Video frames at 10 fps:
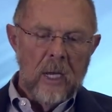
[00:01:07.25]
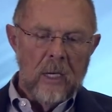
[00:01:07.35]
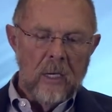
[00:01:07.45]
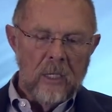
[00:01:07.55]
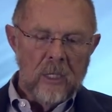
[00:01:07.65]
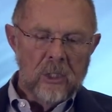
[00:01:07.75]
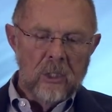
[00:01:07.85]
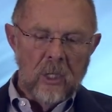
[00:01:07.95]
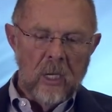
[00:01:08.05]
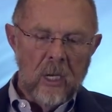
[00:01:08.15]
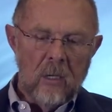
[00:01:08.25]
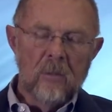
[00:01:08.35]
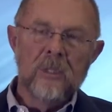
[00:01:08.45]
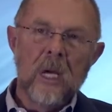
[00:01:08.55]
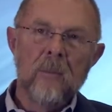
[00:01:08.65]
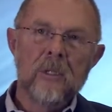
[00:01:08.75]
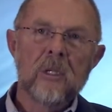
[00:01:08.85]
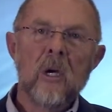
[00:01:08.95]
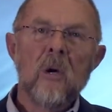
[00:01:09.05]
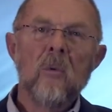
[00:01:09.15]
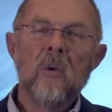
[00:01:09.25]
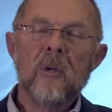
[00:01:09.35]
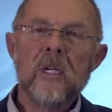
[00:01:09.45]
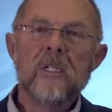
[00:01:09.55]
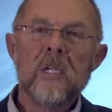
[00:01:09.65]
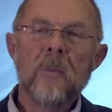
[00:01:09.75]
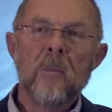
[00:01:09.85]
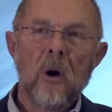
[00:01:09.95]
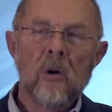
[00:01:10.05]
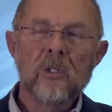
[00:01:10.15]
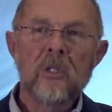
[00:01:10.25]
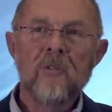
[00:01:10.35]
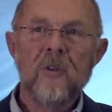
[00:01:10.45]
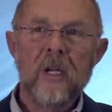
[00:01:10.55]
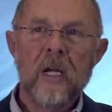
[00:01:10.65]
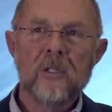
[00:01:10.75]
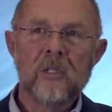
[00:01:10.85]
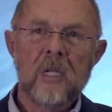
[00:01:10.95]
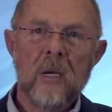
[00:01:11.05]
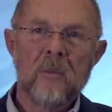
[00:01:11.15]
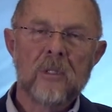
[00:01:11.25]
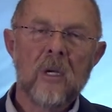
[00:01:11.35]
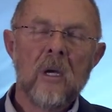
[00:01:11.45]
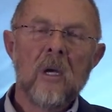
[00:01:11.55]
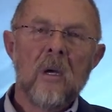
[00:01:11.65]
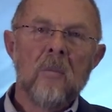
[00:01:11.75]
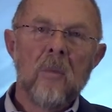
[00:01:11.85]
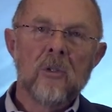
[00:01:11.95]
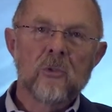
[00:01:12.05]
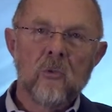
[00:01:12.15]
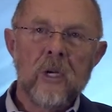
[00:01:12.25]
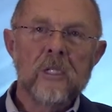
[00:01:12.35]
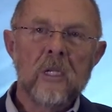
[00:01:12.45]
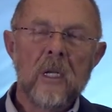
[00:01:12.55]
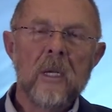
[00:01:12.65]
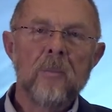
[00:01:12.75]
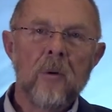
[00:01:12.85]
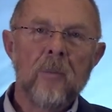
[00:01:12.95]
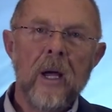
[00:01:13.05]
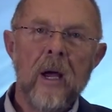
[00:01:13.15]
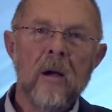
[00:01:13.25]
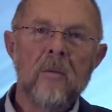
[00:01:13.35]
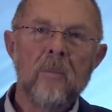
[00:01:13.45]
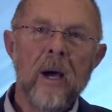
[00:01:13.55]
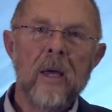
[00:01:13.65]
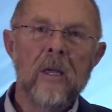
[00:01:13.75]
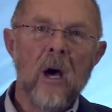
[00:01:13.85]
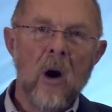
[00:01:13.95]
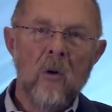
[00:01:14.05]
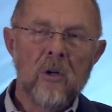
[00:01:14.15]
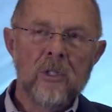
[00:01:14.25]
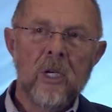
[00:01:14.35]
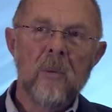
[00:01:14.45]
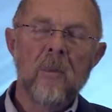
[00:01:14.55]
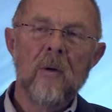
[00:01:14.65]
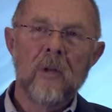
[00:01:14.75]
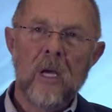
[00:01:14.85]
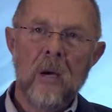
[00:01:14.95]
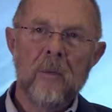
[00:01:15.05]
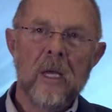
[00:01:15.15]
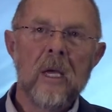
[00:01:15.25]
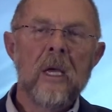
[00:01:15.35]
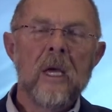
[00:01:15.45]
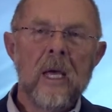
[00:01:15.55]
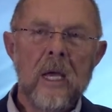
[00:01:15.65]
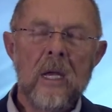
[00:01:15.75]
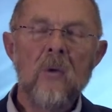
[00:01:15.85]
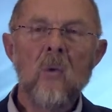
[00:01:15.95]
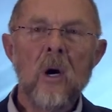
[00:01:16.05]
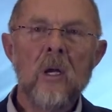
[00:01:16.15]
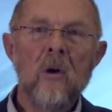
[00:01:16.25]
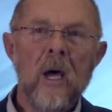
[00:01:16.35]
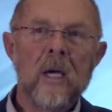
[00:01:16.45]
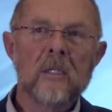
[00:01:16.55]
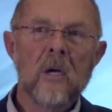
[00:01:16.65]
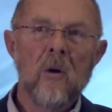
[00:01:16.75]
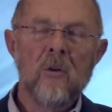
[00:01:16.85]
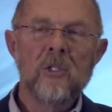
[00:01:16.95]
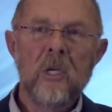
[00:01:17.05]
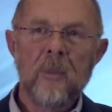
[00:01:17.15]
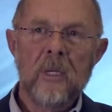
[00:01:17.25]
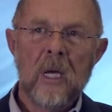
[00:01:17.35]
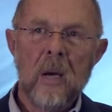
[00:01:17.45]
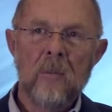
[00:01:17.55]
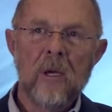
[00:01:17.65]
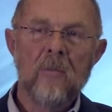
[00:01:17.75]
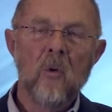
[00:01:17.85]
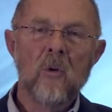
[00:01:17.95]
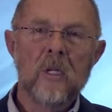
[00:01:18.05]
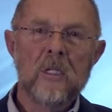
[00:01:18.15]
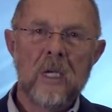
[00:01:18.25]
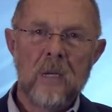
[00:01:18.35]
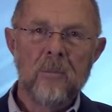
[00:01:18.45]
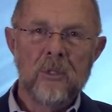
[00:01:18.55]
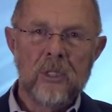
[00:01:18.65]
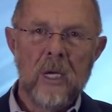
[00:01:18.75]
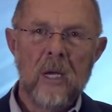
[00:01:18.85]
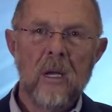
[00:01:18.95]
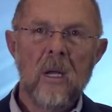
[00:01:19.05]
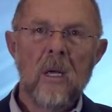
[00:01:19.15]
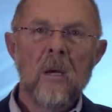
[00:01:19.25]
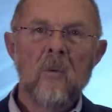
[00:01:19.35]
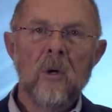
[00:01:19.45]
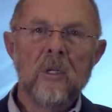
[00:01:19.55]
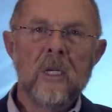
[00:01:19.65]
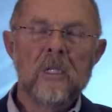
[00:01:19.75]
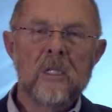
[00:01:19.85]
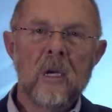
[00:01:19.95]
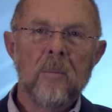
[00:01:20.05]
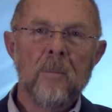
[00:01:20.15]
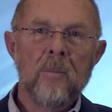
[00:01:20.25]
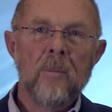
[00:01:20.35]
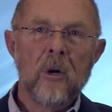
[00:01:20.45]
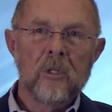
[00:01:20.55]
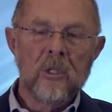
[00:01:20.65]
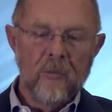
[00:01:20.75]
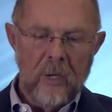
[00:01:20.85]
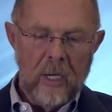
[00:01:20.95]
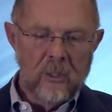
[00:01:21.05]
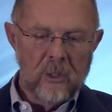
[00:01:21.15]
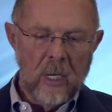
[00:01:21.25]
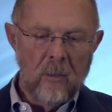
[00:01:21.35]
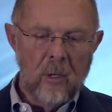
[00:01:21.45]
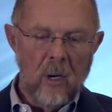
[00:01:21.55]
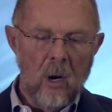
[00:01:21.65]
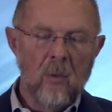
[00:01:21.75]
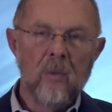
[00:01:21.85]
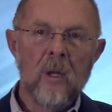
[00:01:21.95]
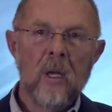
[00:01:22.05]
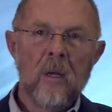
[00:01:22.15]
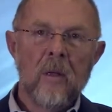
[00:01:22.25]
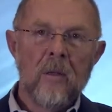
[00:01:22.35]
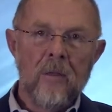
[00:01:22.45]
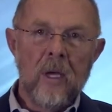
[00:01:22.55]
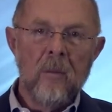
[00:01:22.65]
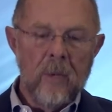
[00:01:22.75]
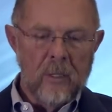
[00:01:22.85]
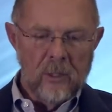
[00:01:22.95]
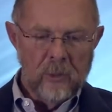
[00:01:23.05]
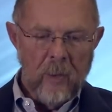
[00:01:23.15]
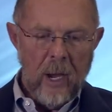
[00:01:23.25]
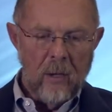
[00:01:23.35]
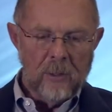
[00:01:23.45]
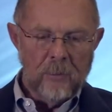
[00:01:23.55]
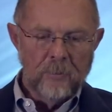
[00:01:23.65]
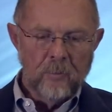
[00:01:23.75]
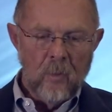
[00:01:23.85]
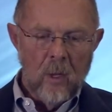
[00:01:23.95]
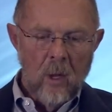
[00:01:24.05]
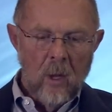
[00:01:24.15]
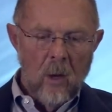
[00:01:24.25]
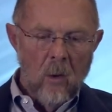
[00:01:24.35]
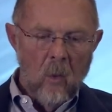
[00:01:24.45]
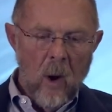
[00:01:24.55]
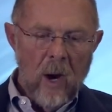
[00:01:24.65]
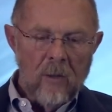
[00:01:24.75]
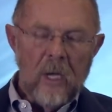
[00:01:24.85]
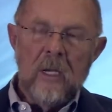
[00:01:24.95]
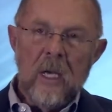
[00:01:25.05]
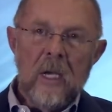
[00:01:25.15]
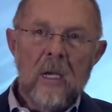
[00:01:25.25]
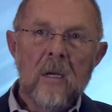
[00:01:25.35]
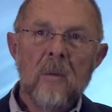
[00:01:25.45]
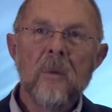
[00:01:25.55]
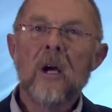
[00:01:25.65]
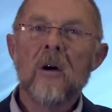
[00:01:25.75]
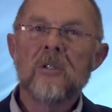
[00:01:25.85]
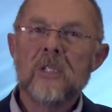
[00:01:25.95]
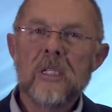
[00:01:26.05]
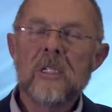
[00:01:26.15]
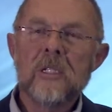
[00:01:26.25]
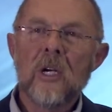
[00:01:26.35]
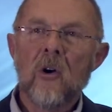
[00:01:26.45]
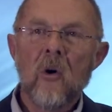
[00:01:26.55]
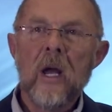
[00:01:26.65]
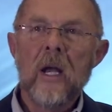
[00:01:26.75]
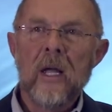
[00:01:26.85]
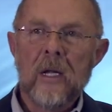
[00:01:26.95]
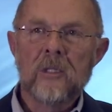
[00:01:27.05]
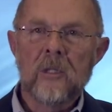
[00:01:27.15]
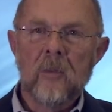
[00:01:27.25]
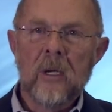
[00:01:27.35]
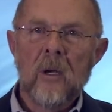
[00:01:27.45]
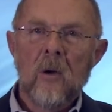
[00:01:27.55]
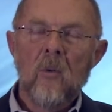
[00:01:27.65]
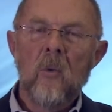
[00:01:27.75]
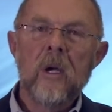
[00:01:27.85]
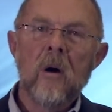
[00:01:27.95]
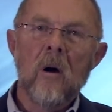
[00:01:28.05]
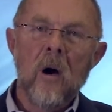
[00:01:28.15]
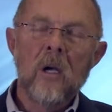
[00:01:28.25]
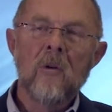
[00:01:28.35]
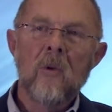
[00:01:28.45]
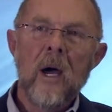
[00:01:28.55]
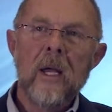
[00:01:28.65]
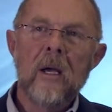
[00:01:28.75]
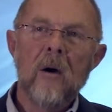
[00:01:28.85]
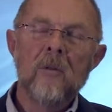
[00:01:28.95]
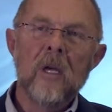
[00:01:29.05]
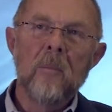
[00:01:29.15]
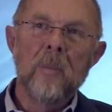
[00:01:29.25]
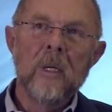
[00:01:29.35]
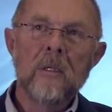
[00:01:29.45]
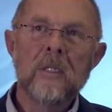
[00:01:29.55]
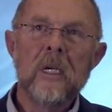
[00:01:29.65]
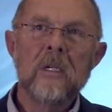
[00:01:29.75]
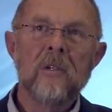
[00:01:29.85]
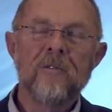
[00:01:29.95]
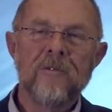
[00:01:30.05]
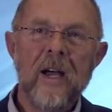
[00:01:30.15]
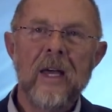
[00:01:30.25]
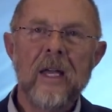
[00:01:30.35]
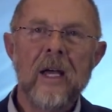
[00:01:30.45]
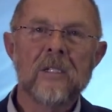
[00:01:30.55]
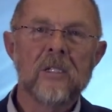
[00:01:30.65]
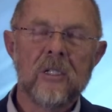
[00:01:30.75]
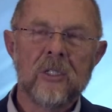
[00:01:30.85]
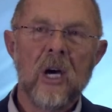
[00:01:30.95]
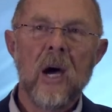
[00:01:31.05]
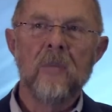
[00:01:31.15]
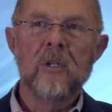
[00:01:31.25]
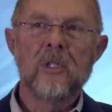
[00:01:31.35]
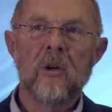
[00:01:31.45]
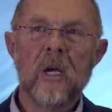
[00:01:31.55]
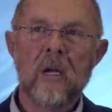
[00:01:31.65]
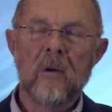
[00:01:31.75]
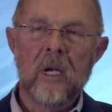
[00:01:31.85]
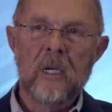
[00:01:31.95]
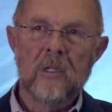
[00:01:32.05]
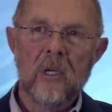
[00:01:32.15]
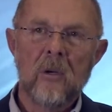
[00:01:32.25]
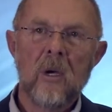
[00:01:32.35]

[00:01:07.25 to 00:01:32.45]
In addition to the interim statements, we will need to see personal financial statements, most recently prepared by the ownership of the company. Anyone who has ownership in the company of more than 10% will need to see a personal financial statement on them and their spouse. Why are they needed? Because this is a credit instrument. We are underwriting on the ability to finance the job that you're entering into.